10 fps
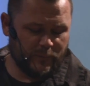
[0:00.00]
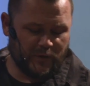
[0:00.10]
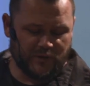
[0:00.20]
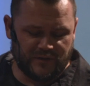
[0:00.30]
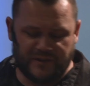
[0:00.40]

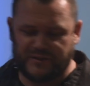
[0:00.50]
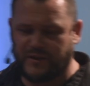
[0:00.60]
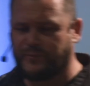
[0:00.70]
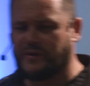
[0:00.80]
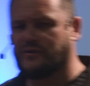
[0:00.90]
because there's
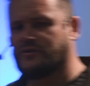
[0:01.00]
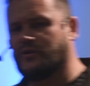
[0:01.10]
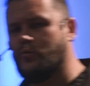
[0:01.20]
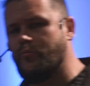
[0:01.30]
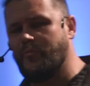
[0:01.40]
something
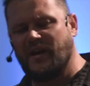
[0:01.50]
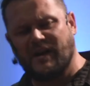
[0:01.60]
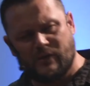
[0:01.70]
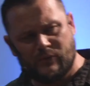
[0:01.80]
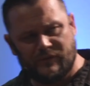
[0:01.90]
so
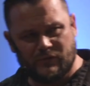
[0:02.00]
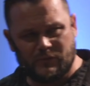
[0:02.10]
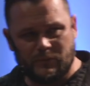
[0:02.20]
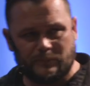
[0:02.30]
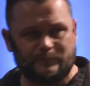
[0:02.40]

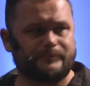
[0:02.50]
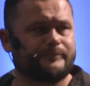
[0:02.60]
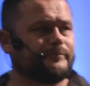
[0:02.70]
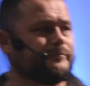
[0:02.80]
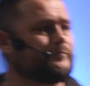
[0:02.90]
powerful
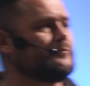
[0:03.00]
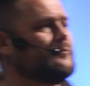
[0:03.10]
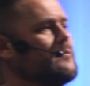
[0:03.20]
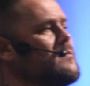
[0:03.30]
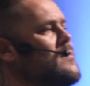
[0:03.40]

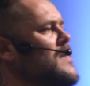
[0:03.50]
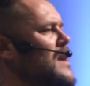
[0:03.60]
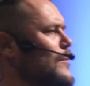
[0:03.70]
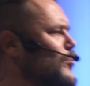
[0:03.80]
and